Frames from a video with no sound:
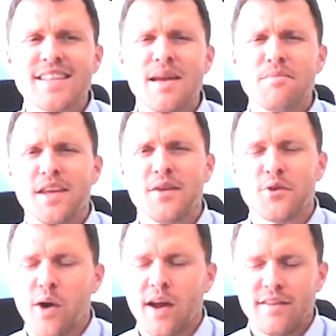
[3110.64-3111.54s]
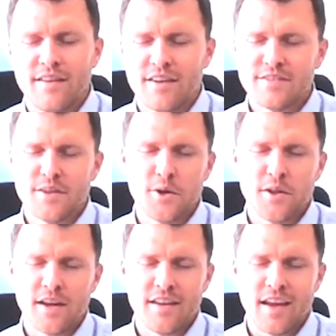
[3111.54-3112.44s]
It's the same thing with
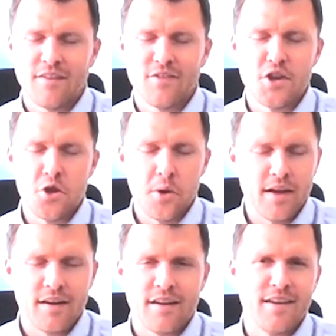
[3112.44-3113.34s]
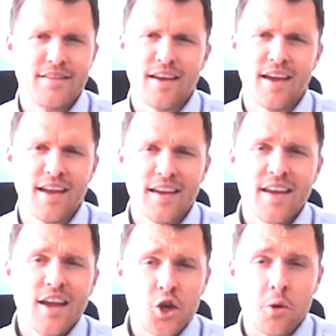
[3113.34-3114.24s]
whitetails, though. Like, having you here, and it's
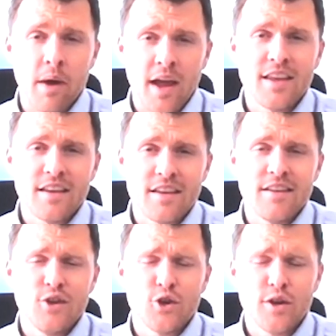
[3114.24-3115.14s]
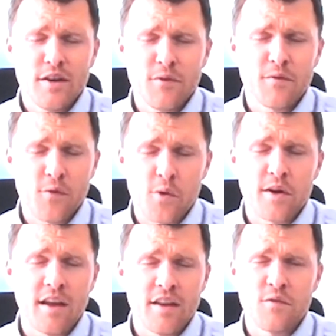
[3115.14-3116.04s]
like, Mike, you're here for
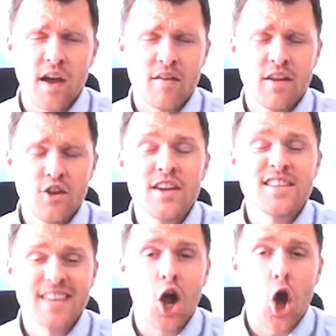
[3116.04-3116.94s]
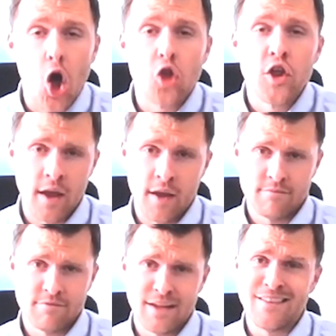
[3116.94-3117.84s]
4 days, 5 days. You need to sit all
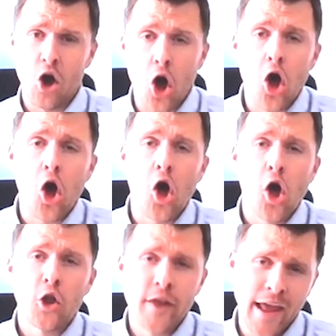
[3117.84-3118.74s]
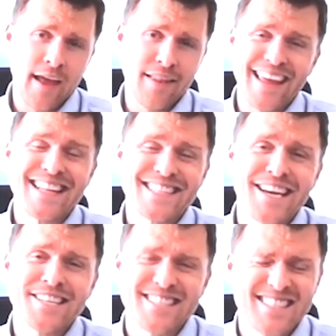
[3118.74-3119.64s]
day. Like, all day.
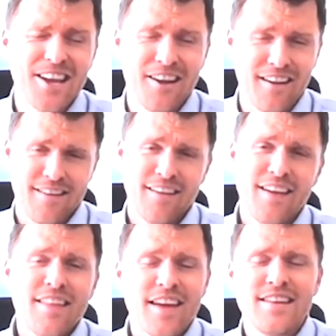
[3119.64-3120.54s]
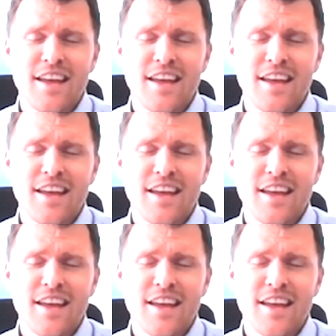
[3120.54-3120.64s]
Like, it's going to suck.